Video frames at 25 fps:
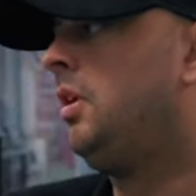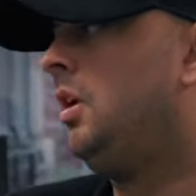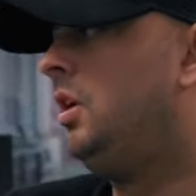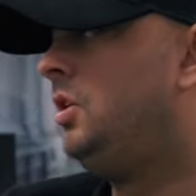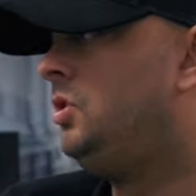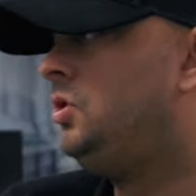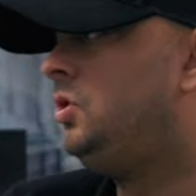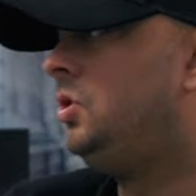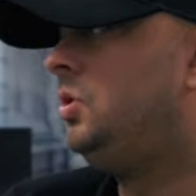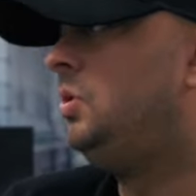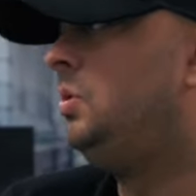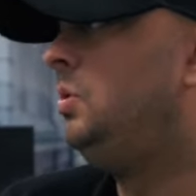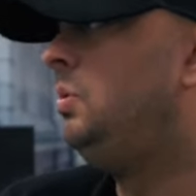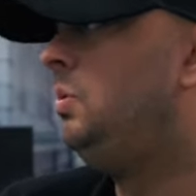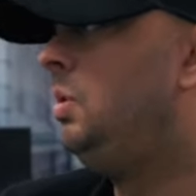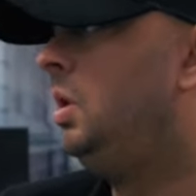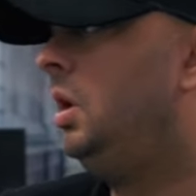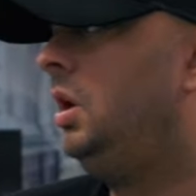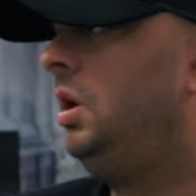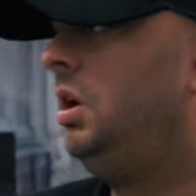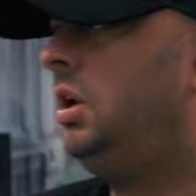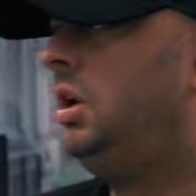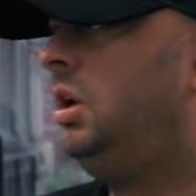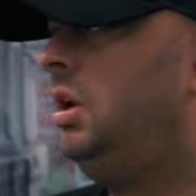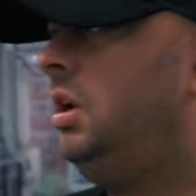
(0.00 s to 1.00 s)
are due
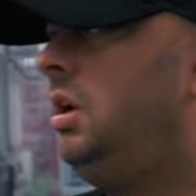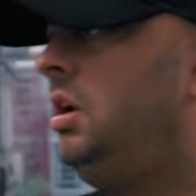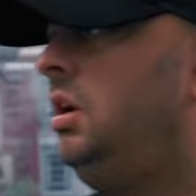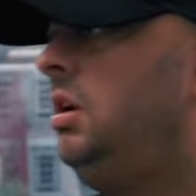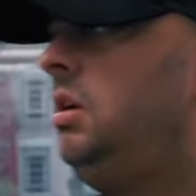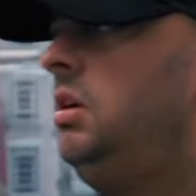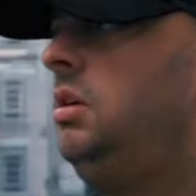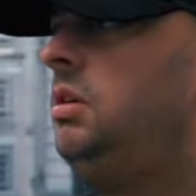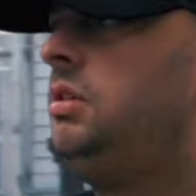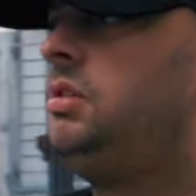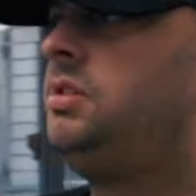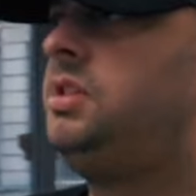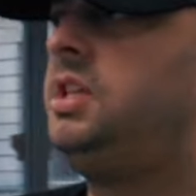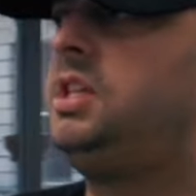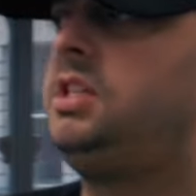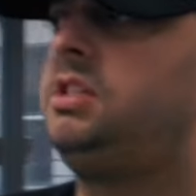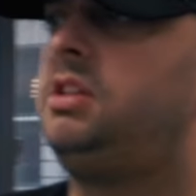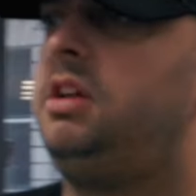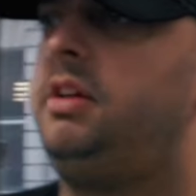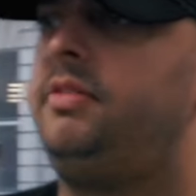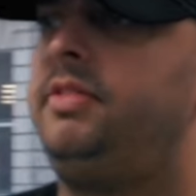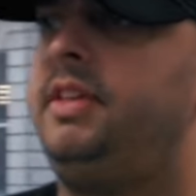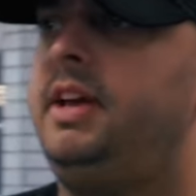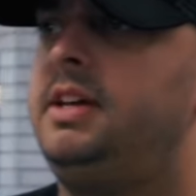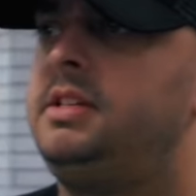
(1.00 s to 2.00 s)

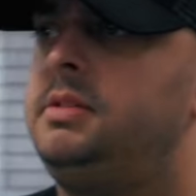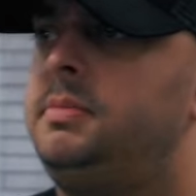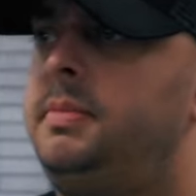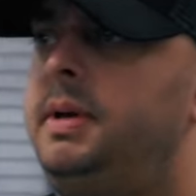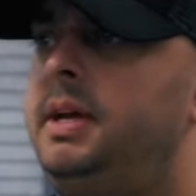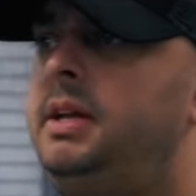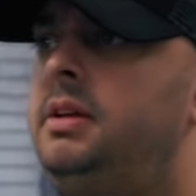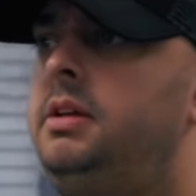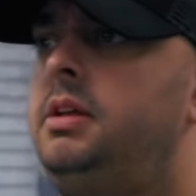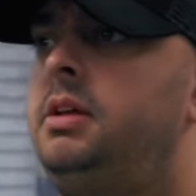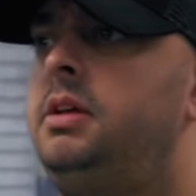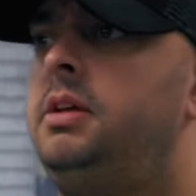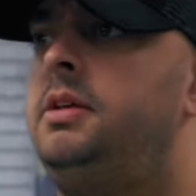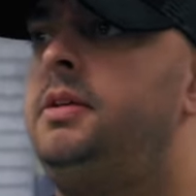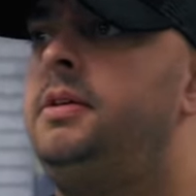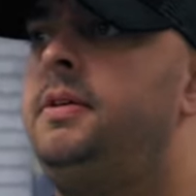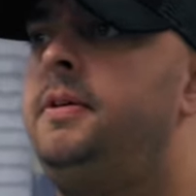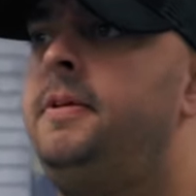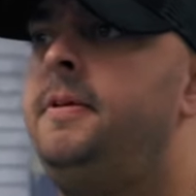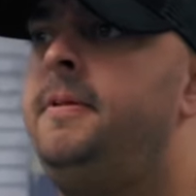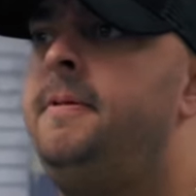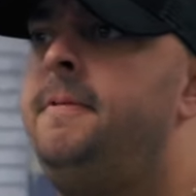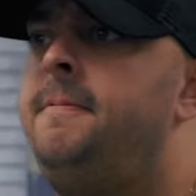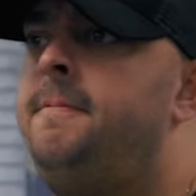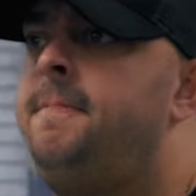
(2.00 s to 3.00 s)
£6,500.
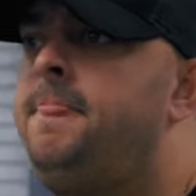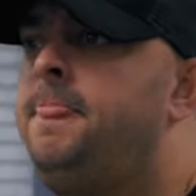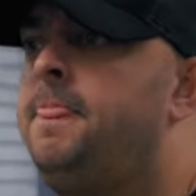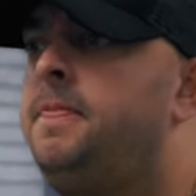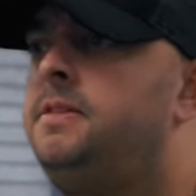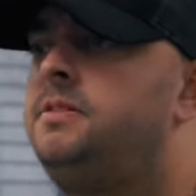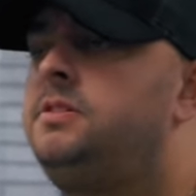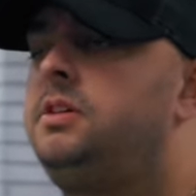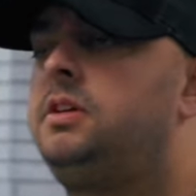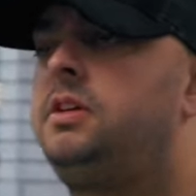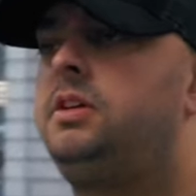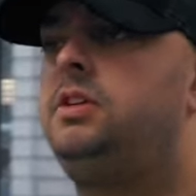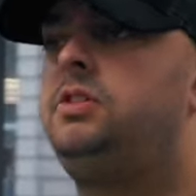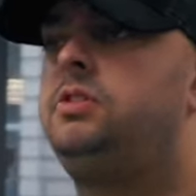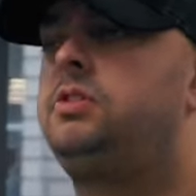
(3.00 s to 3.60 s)
So can